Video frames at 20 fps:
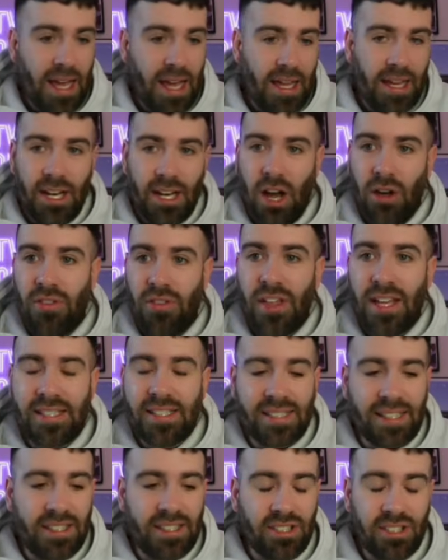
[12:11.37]
You know, this
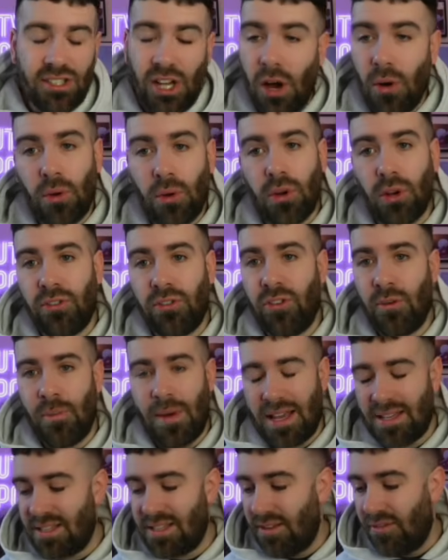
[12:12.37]
is so good from
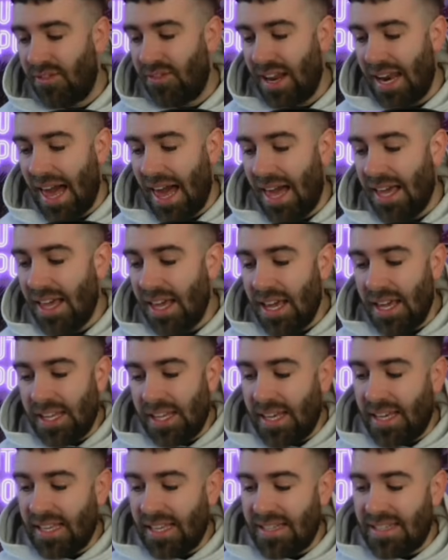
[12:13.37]
Aston Villa.
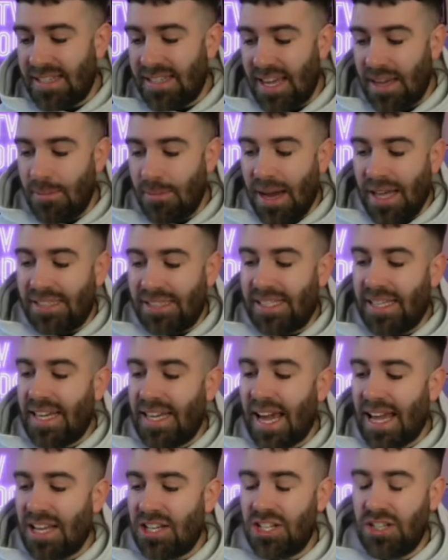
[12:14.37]
You can see Matty
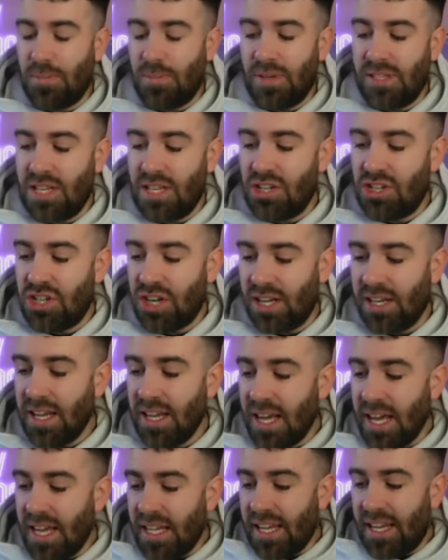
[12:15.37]
Cash's position.
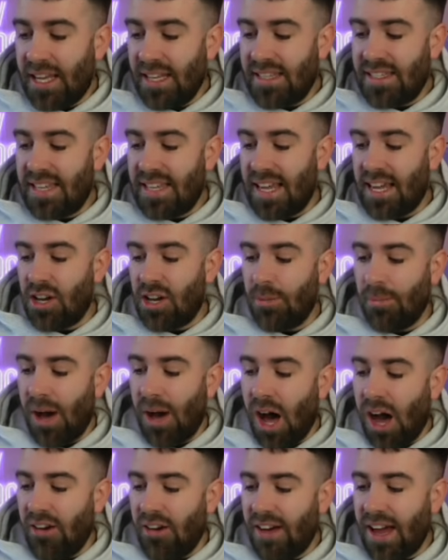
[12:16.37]
You can see
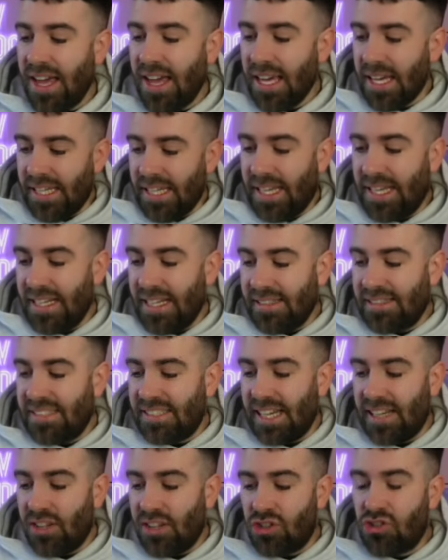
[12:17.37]
Kamara. You can
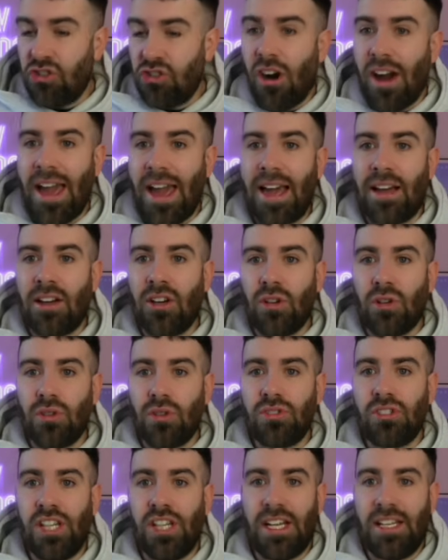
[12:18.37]
see the
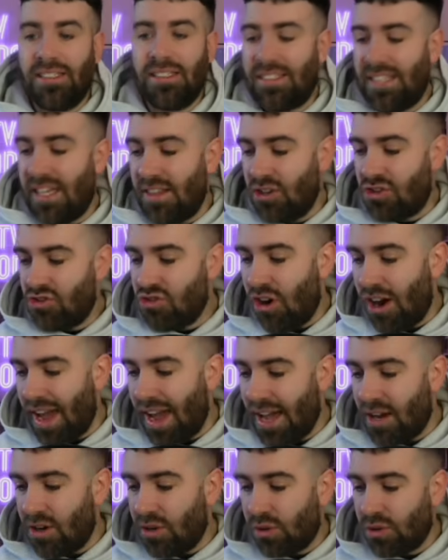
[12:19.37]
triangles. You can see the
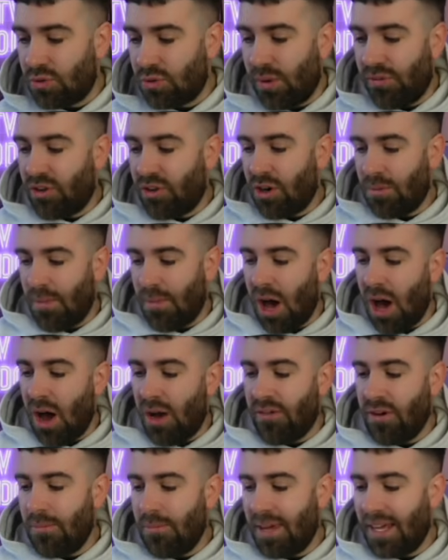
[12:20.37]
triangles with
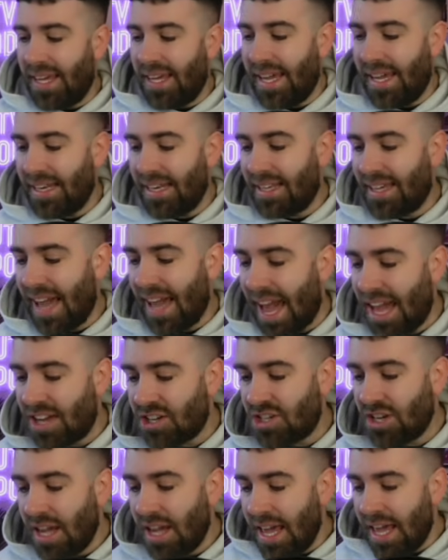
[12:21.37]
Kamara, McGinn,
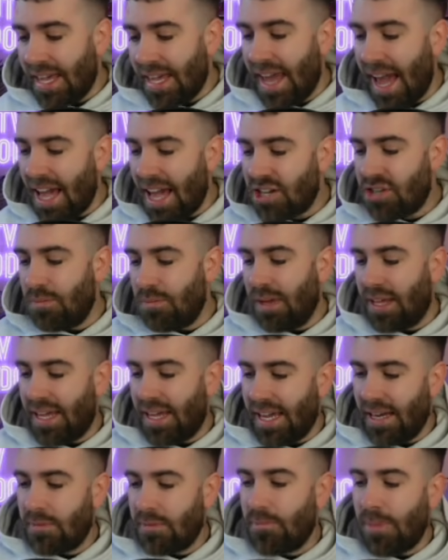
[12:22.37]
Cash,
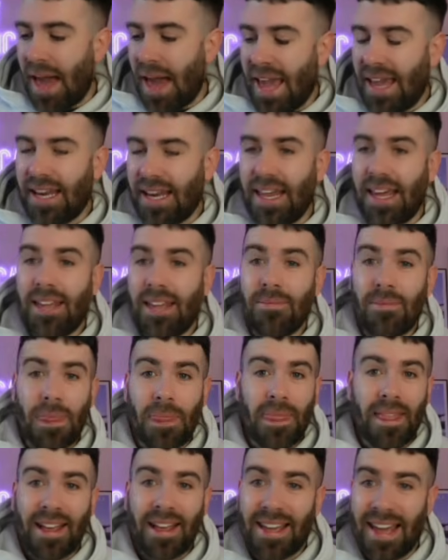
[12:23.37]
McGinn, Bailey.
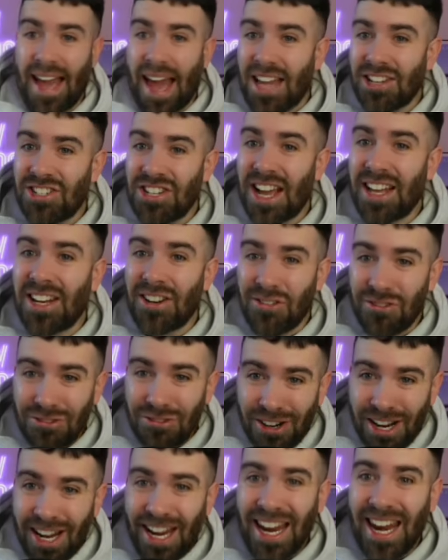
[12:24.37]
Cash had a
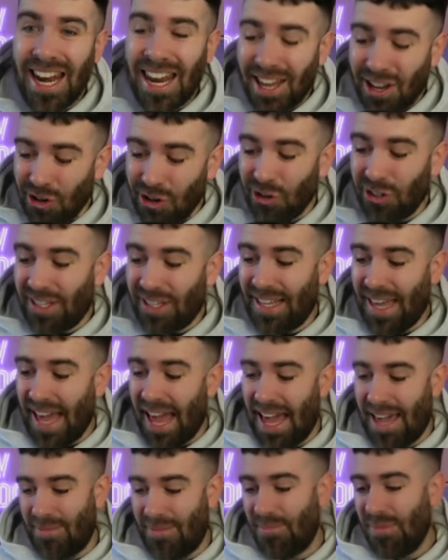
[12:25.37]
really good
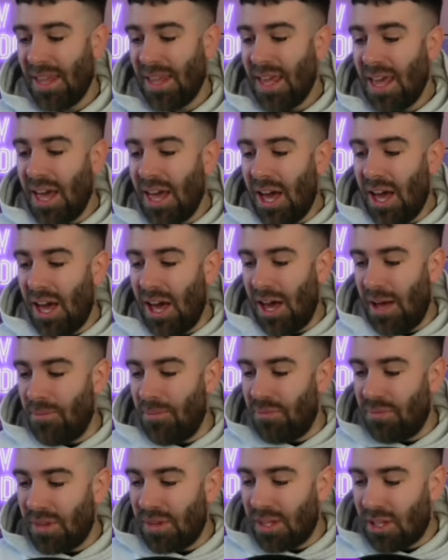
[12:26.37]
game.
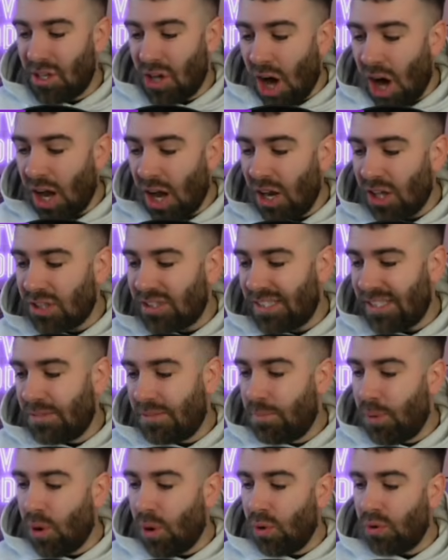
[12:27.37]
Carlos's
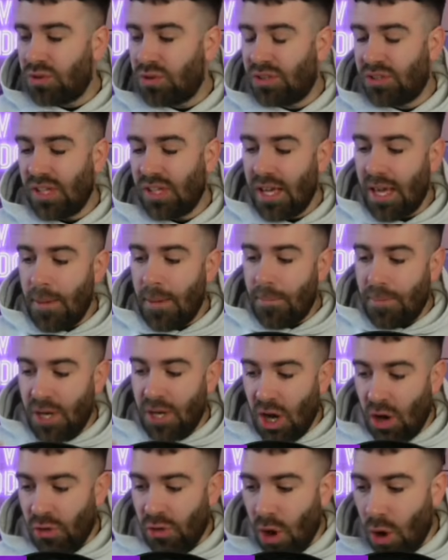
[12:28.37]
balls, you
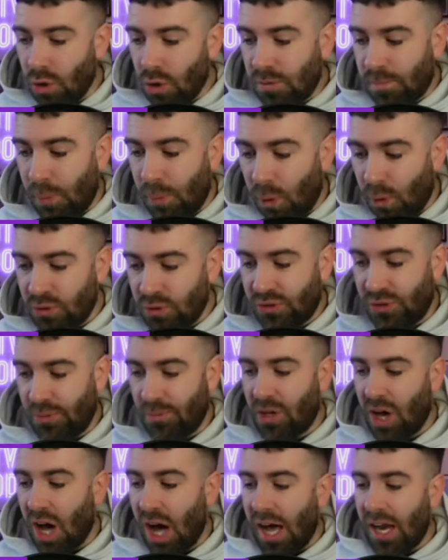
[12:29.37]
know, those balls from
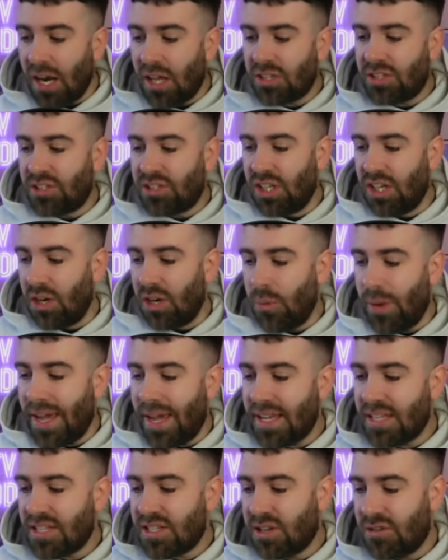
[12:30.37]
Carlos to
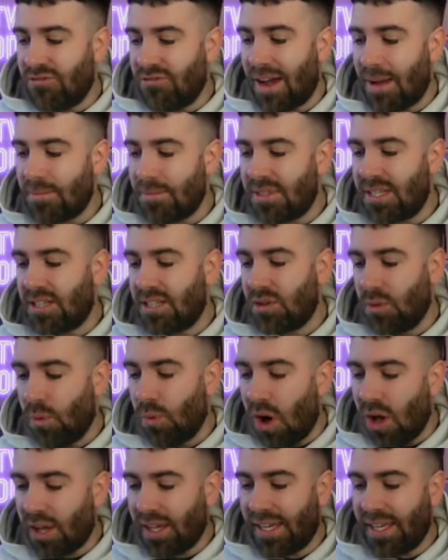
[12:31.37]
Luis to Ramsey to
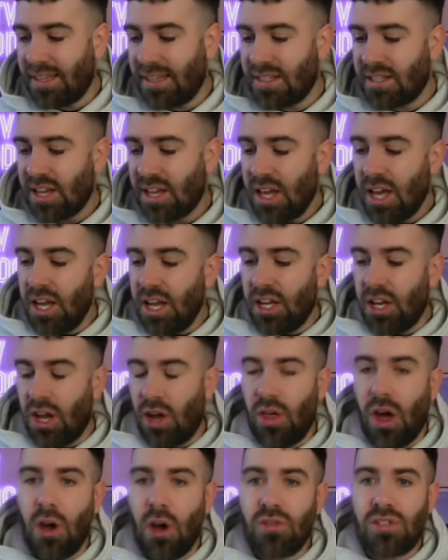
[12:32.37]
Watkins, you
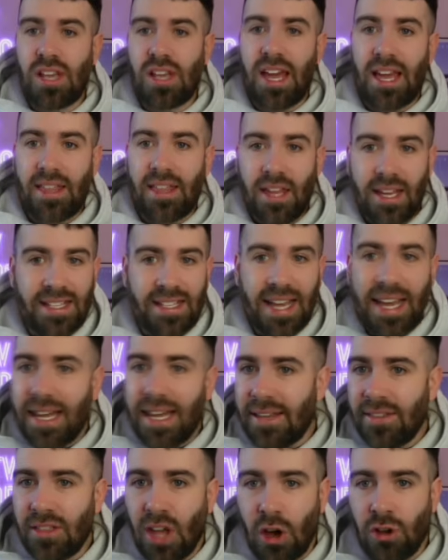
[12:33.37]
know, he's
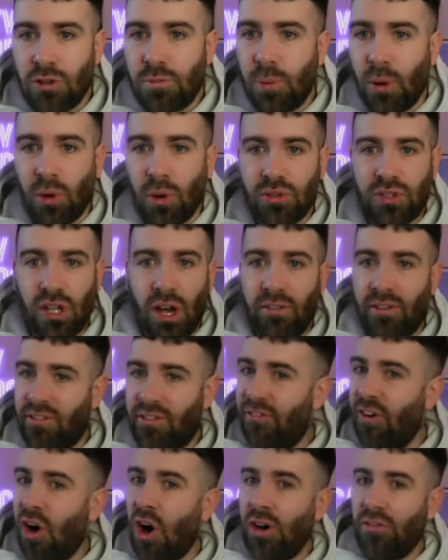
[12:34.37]
hitting those balls over
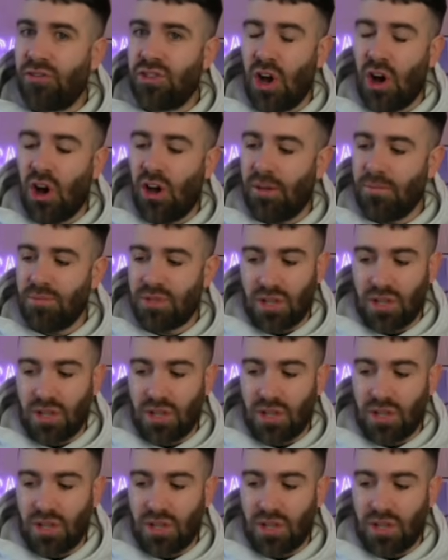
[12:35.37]
5 times.